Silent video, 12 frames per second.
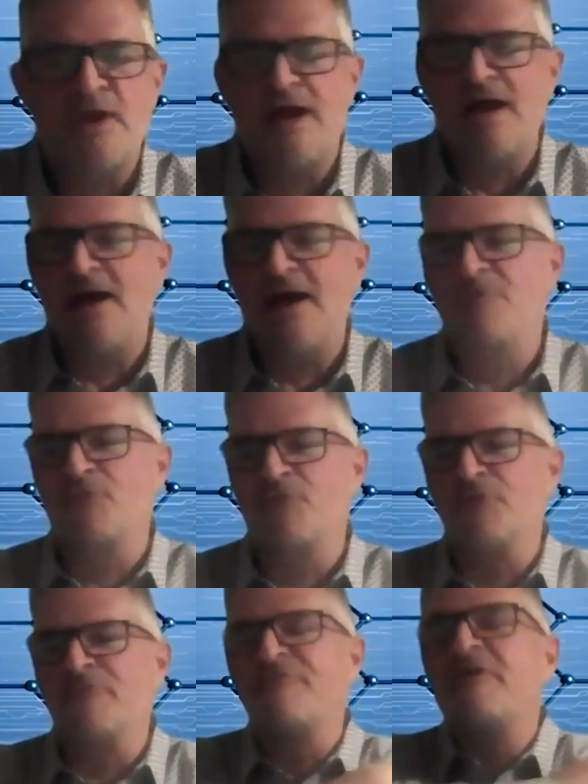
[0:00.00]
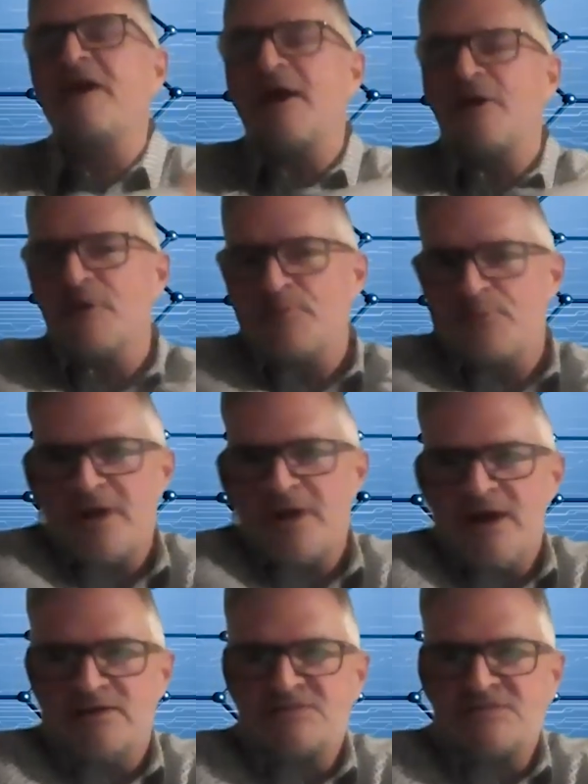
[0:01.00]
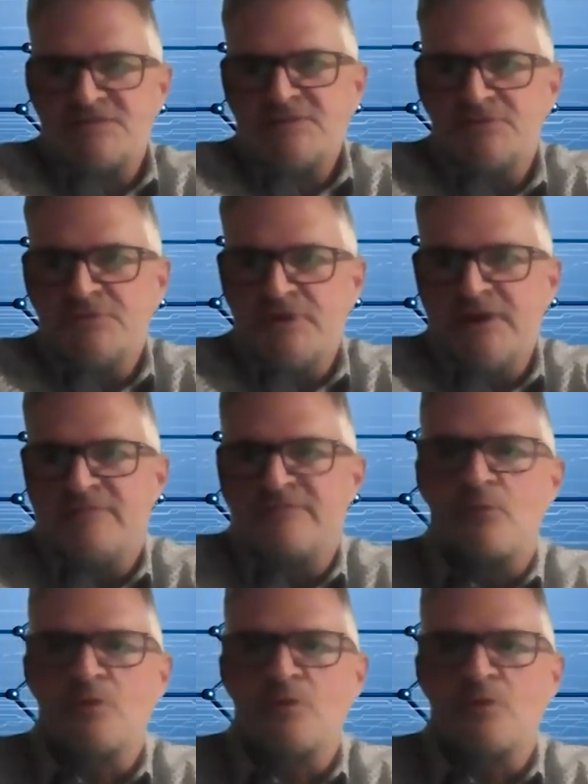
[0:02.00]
We have. We're very proud to and